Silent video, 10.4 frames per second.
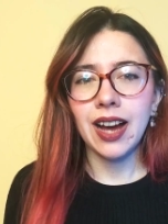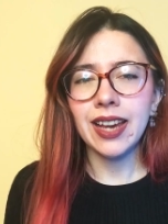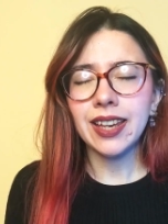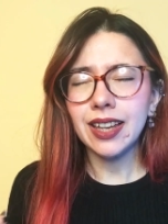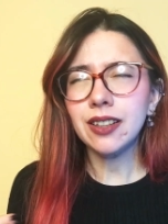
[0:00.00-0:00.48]

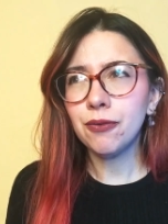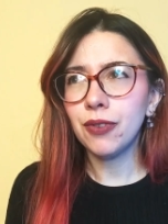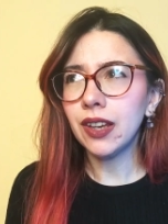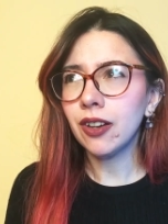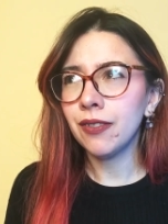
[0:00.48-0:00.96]
I can't
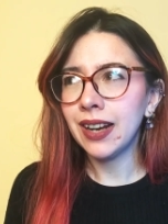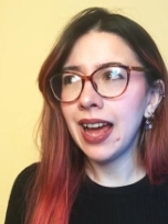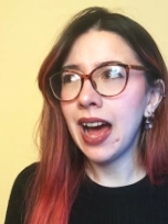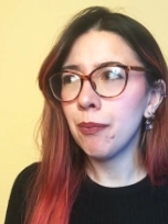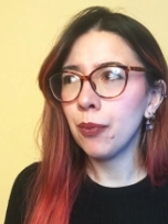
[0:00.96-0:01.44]
think of an
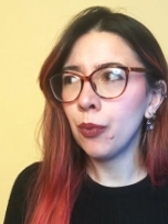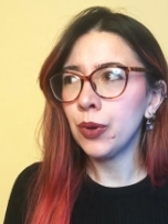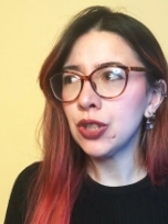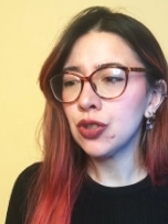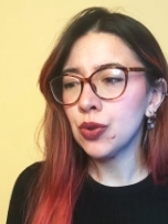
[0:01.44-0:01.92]
app
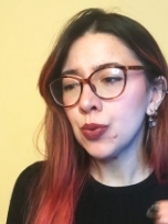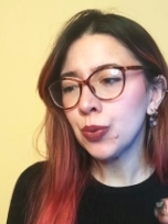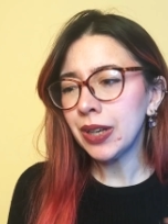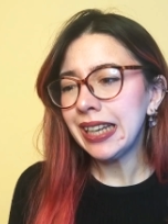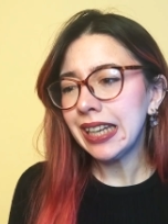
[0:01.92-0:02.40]
which
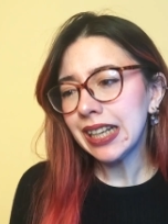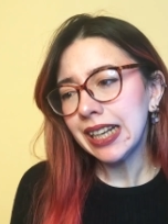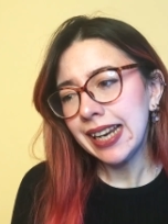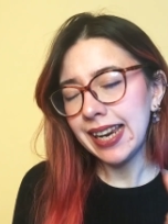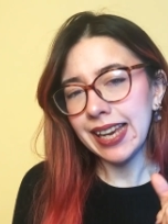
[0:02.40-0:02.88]
really
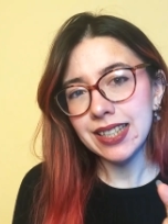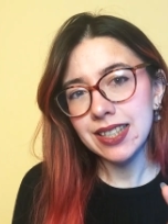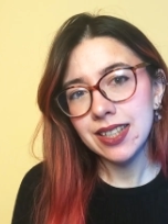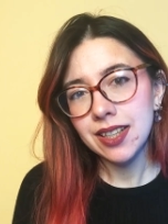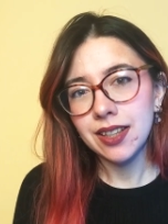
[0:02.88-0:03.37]

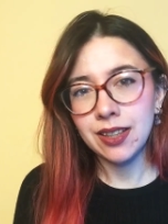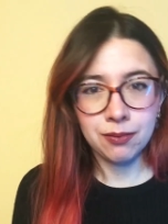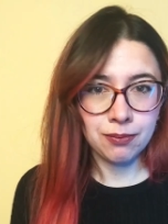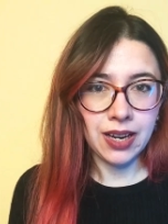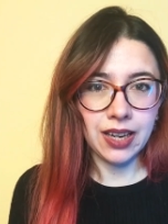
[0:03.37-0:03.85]
clicked
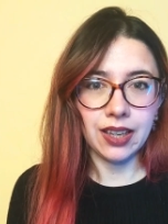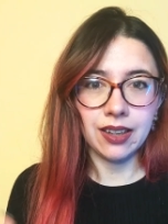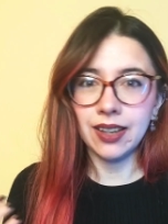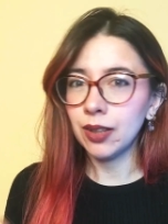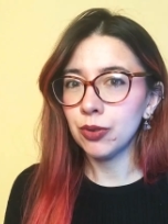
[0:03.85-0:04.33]
in my
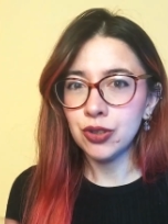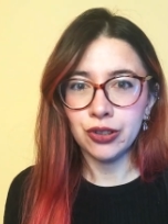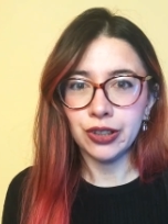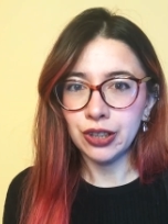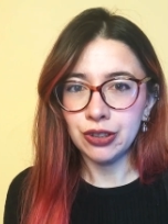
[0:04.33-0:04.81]
language
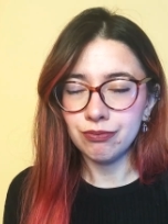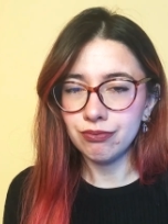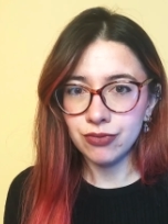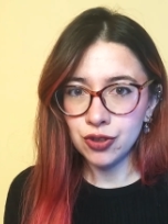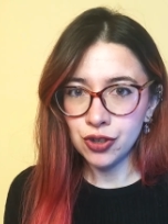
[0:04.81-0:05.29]

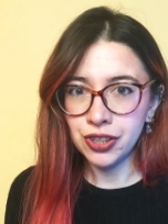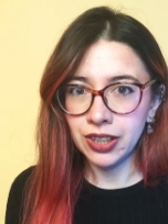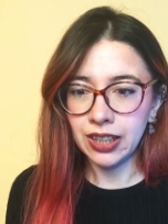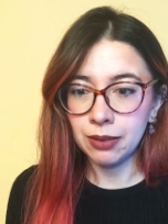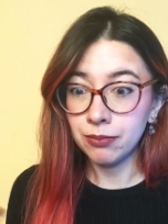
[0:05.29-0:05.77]
learning
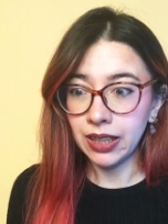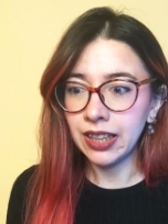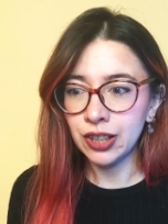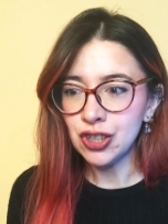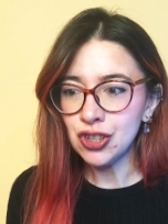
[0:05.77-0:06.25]
journey, in my
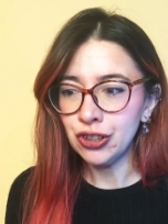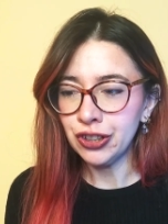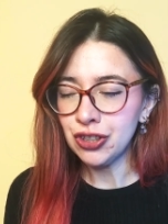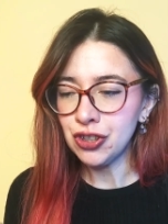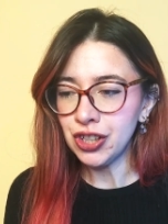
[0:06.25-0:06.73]
English
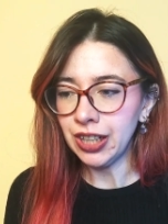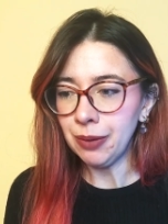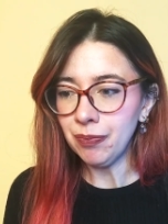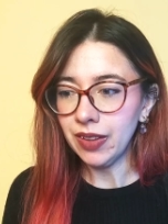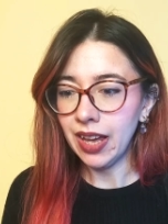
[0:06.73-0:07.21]
learning
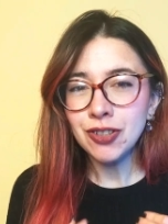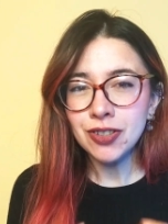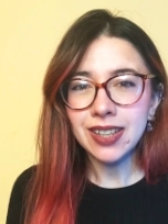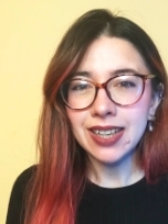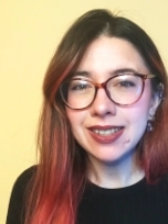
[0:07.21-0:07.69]
journey. I
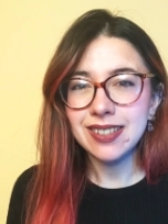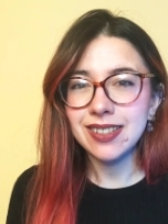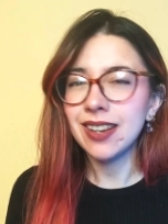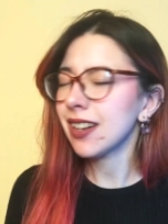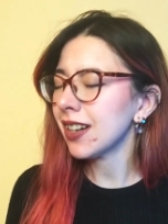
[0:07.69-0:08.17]
just can't
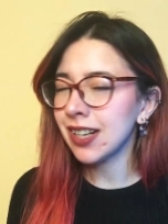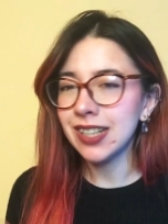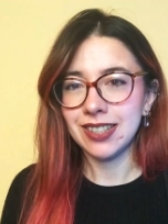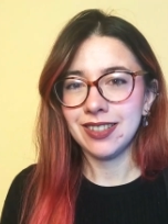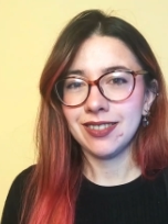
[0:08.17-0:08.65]
say,
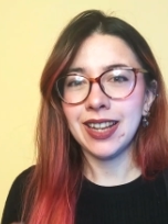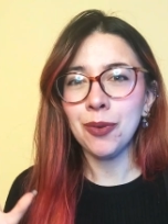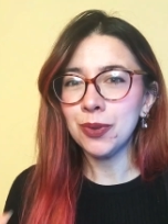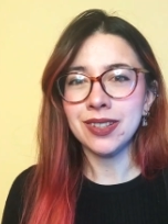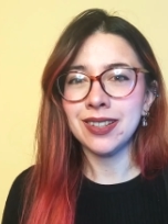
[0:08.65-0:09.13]

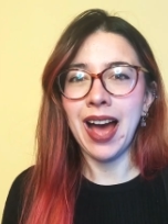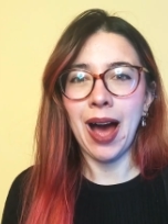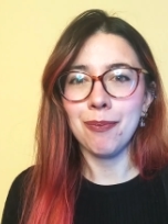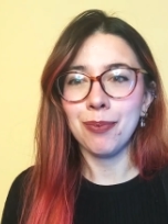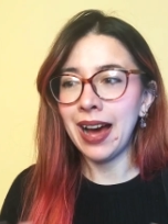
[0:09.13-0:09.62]
that was the
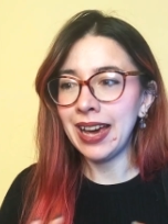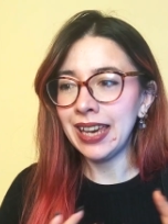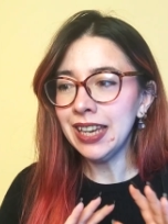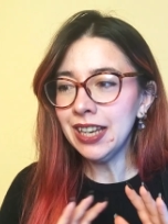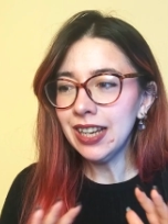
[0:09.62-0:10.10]
app.
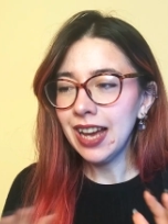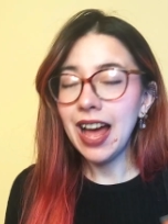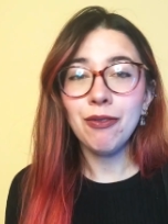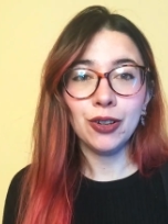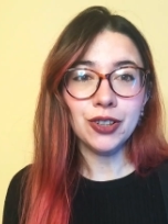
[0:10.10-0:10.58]
I
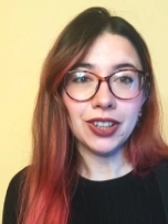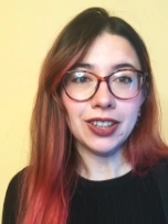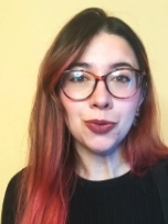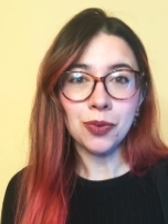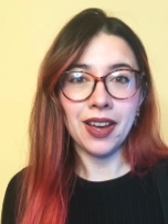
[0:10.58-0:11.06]
have learned
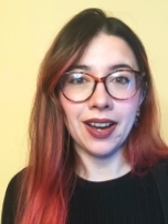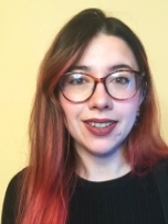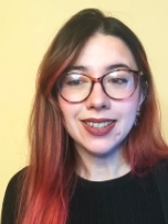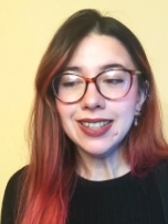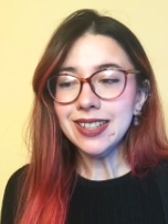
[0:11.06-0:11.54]
English with
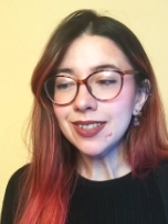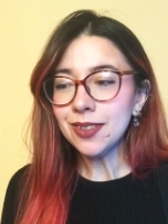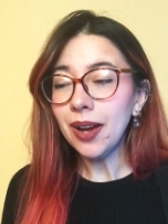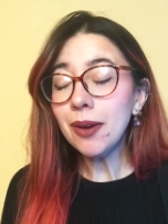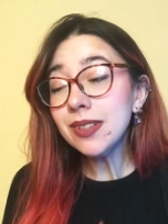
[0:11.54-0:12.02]
that.
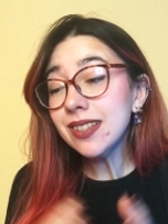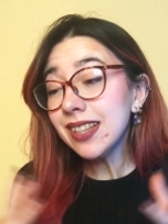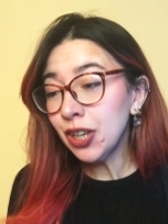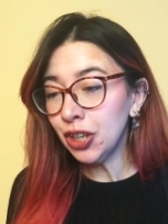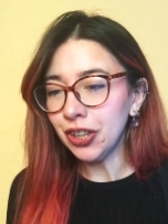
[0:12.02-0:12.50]
So I would
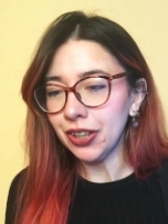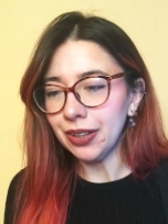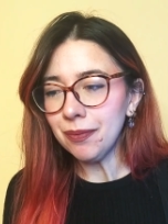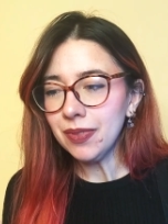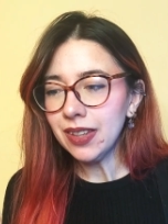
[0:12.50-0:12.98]
say good.